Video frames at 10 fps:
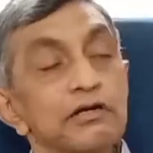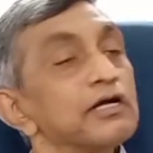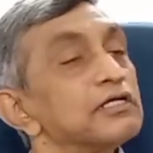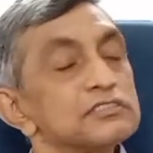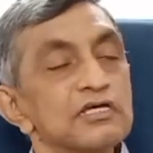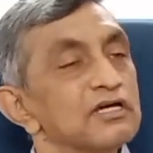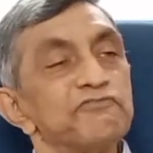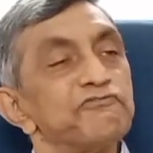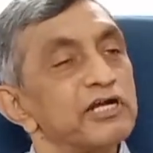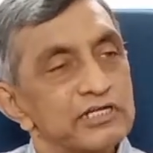is
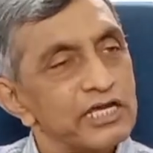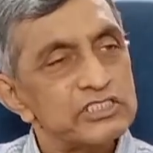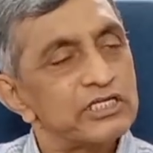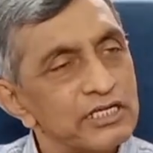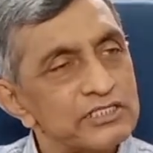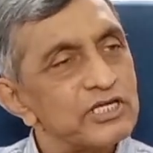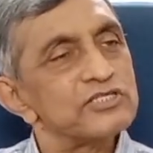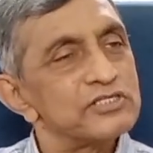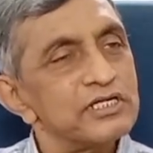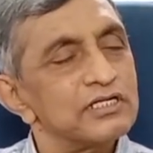fantastic in
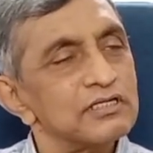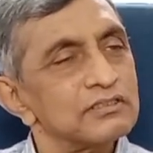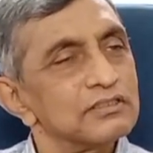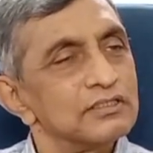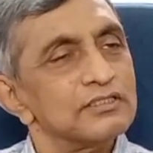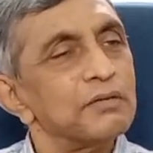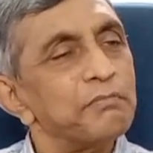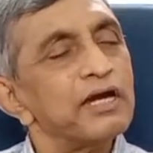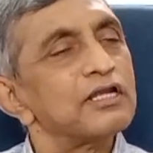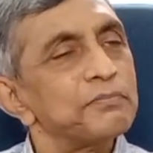exaggerating the
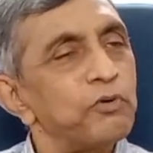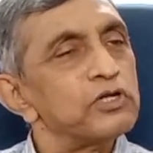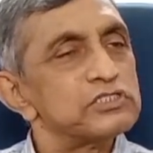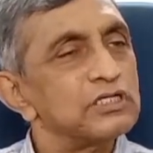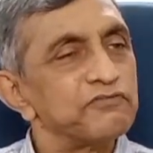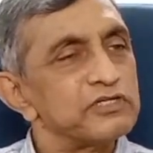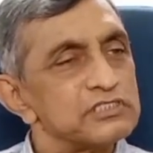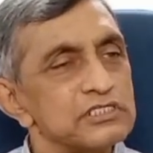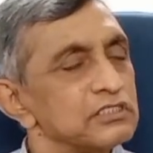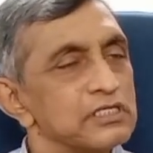minor policy
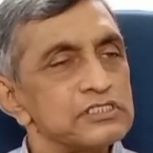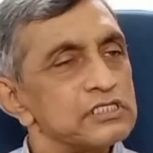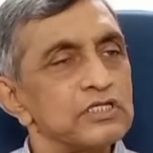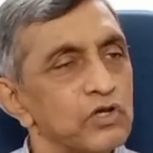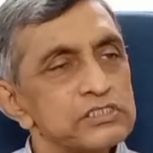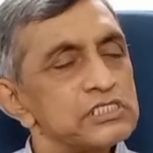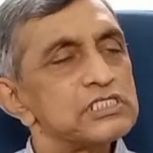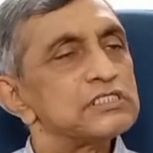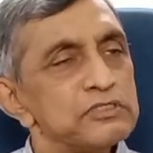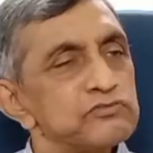differences. There's a
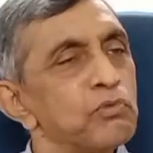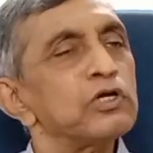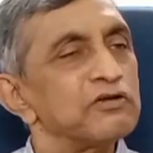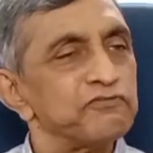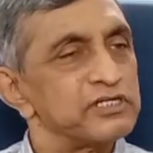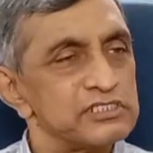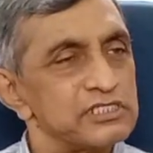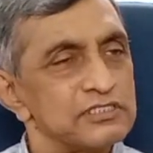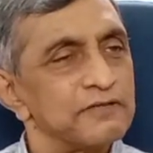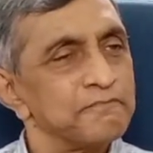narcissism of small
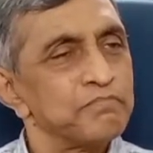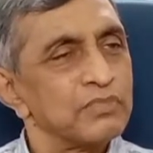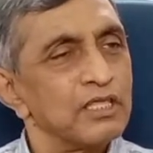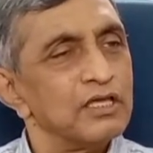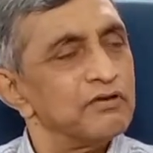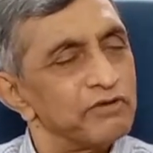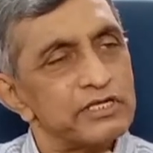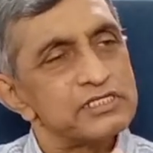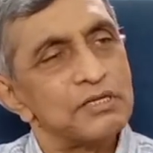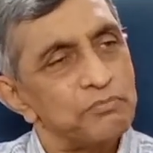differences. Whether
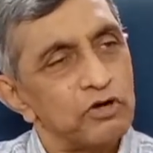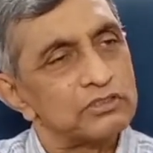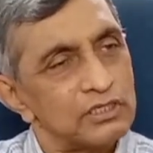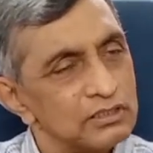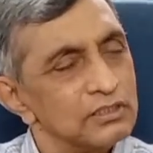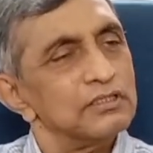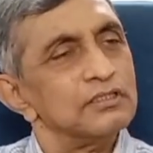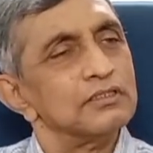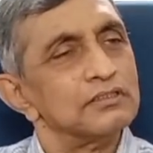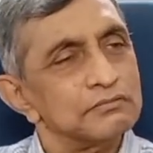it's about the
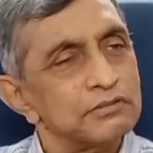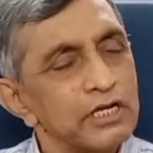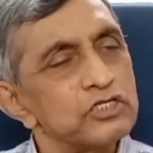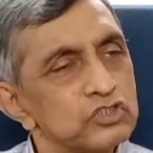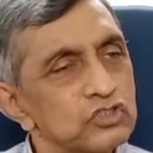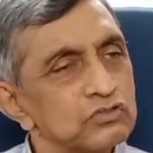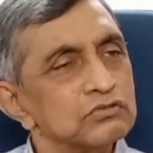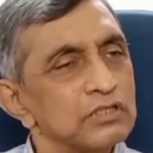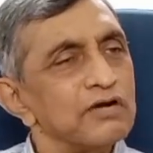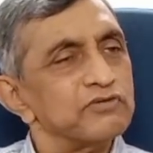right
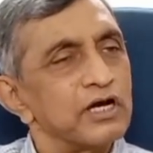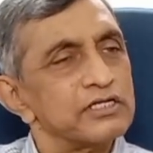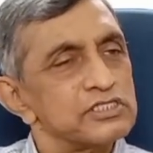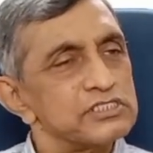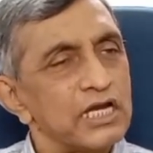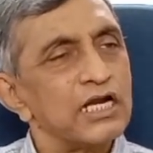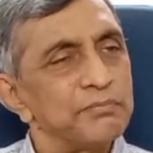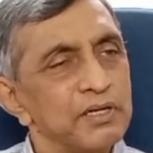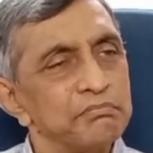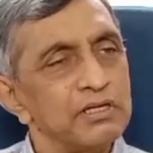to have guns, the Second
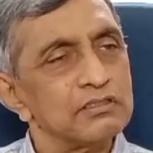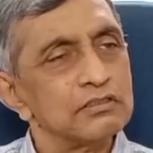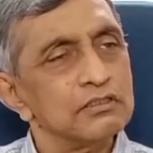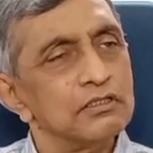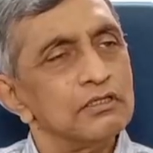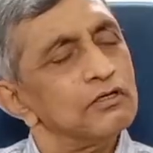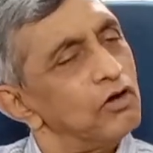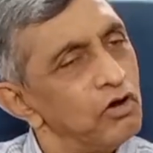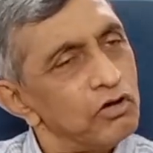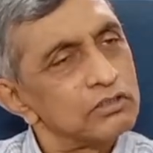Amendment,
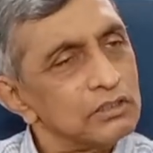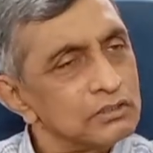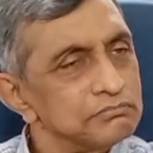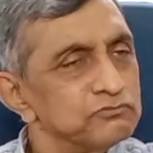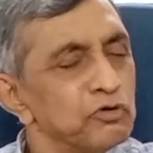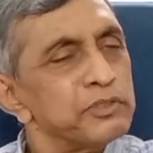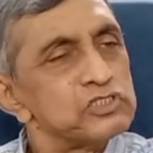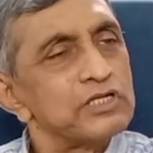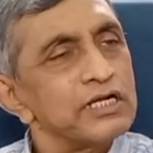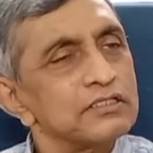or the woman's
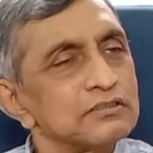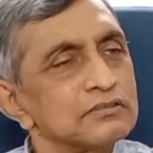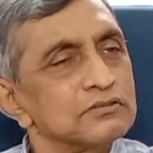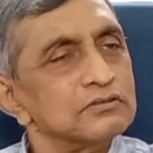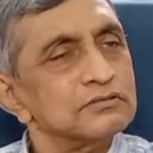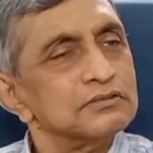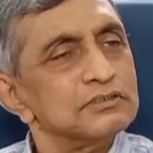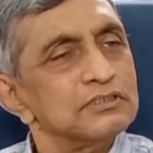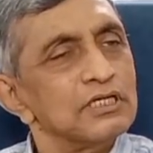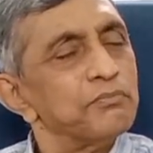right to
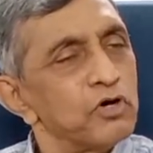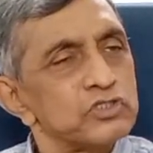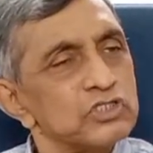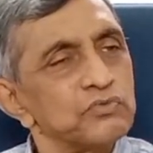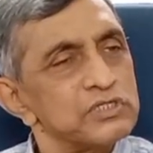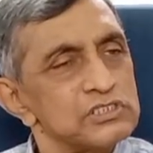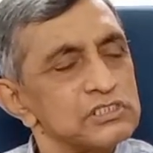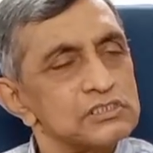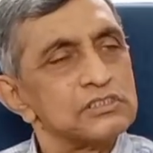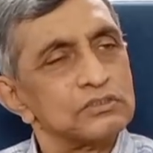abortion versus
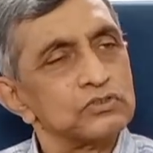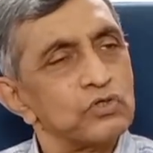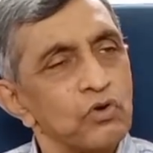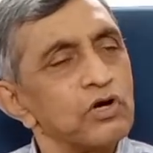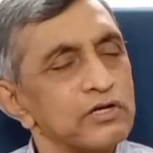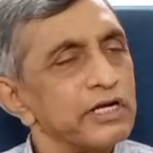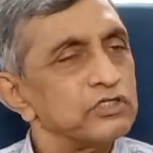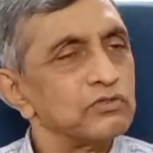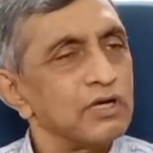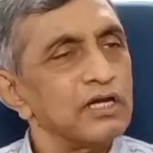so-called right
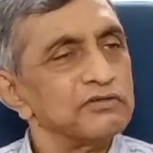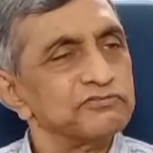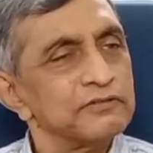to life,